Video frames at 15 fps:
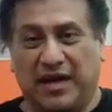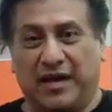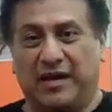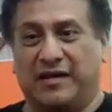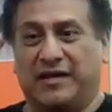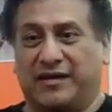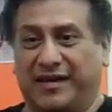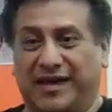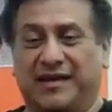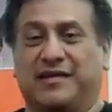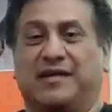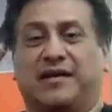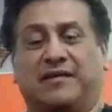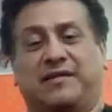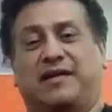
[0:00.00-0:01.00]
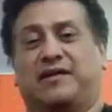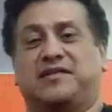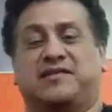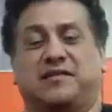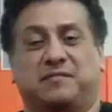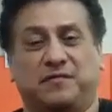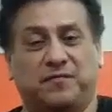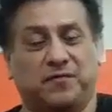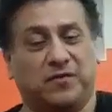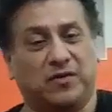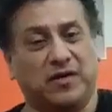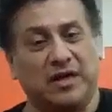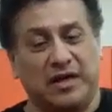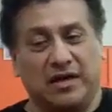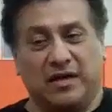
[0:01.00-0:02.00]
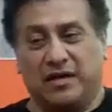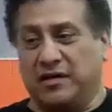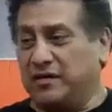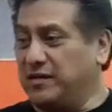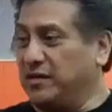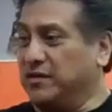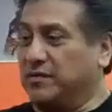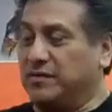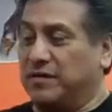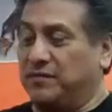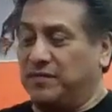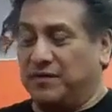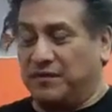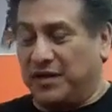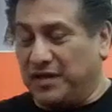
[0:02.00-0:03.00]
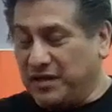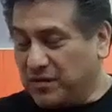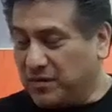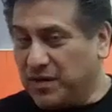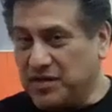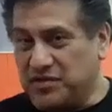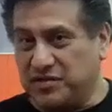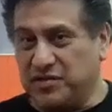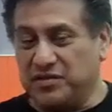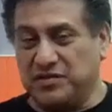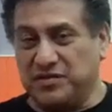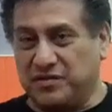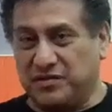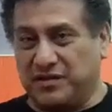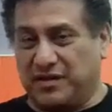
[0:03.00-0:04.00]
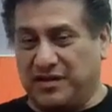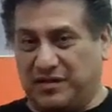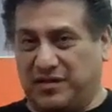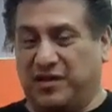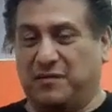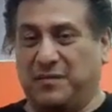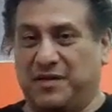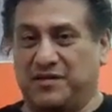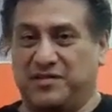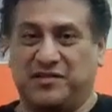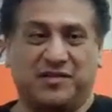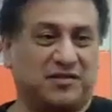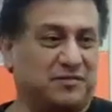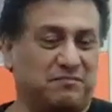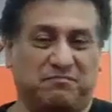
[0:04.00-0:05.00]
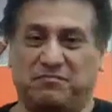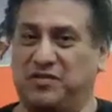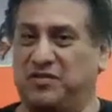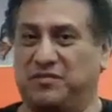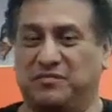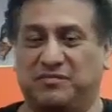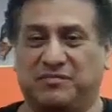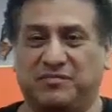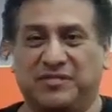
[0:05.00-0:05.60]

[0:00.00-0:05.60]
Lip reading: And again, like I said before, you know, if you have any questions or any comments, just, you know,